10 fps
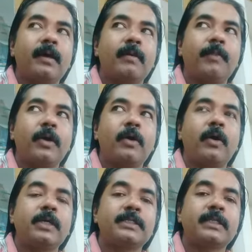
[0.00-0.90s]

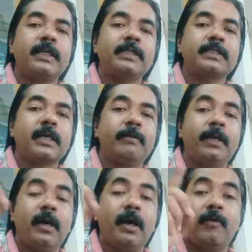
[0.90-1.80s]
because it is
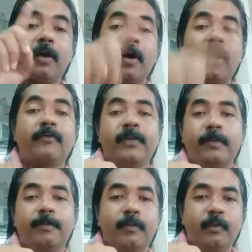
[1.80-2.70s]
coming out
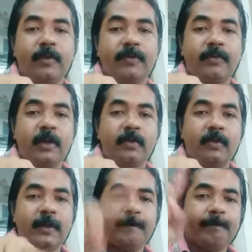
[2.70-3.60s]
after Purva
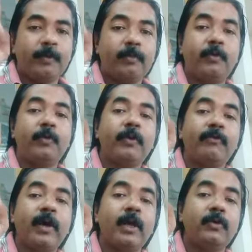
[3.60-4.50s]
Phalguni.
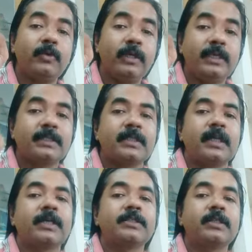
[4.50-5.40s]
Purva Phalguni is the
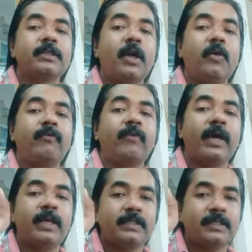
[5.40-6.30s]
nakshatra of
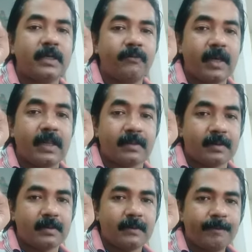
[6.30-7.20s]
finance and
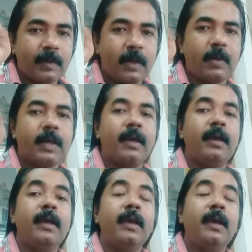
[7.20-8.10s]
wealth. Okay,
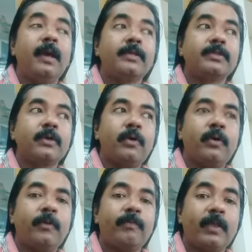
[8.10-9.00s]

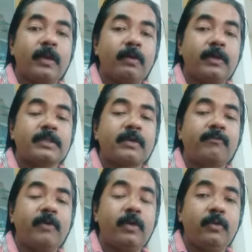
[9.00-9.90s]
so
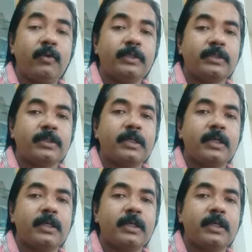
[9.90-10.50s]
someone who is